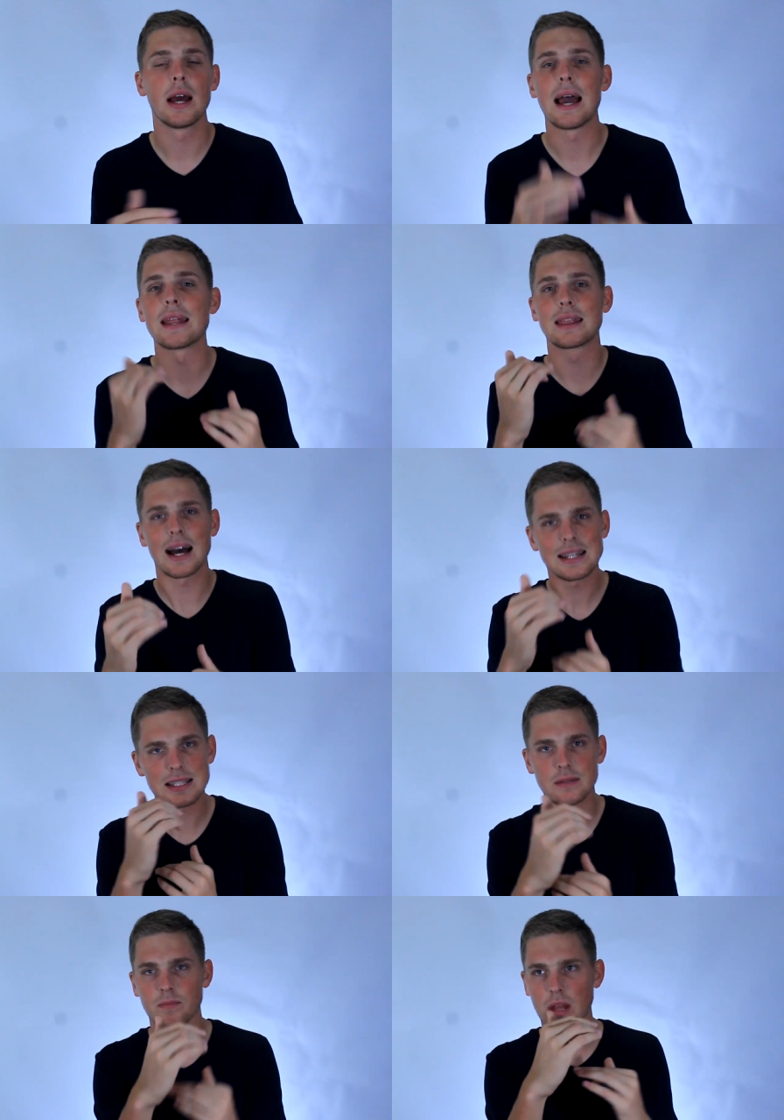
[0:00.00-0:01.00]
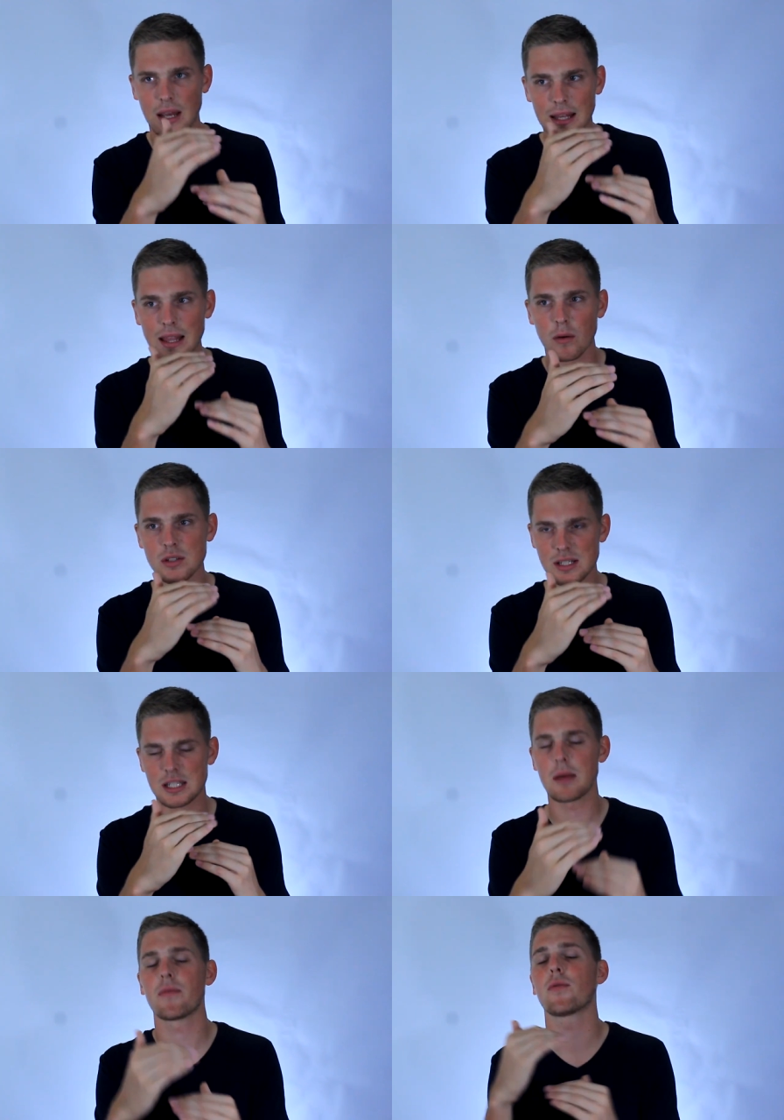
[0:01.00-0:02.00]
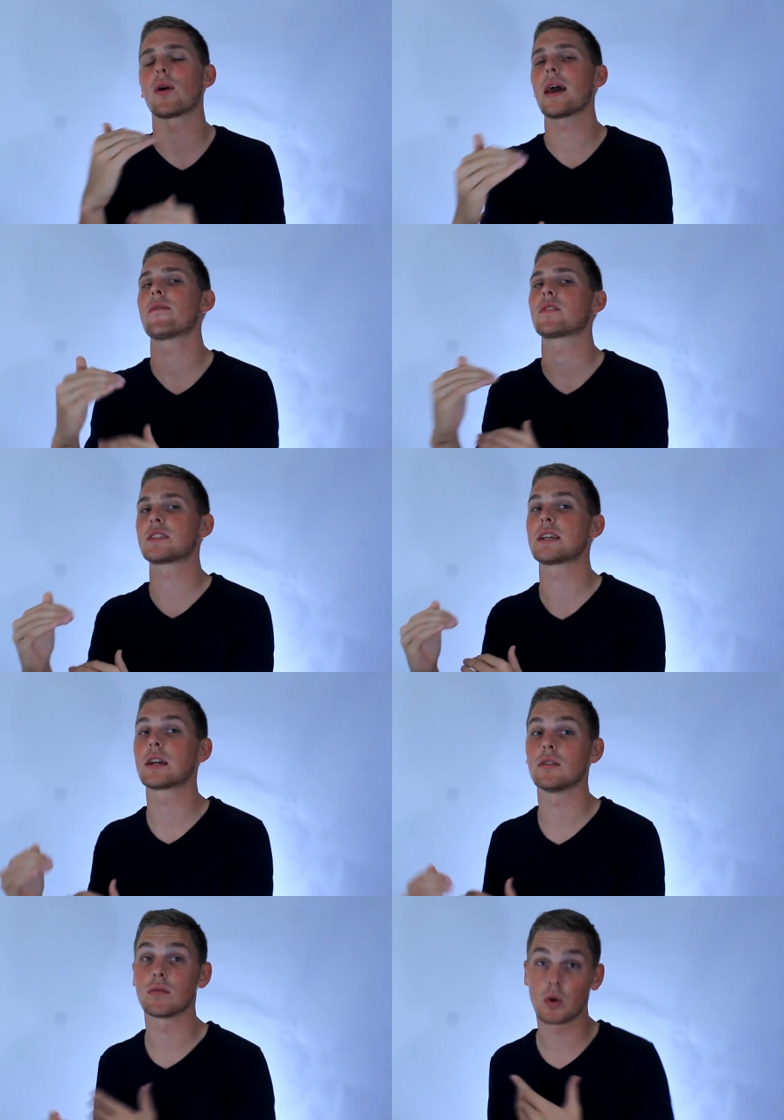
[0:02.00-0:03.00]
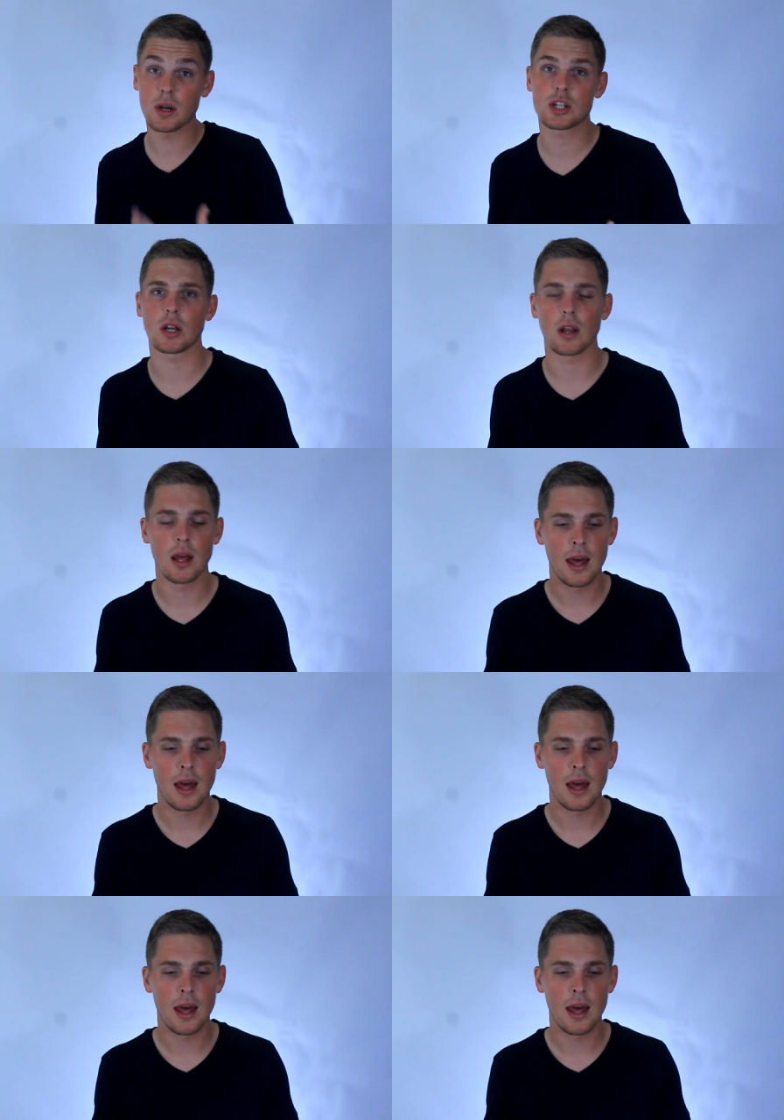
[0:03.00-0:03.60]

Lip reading: And that was the same for every single question.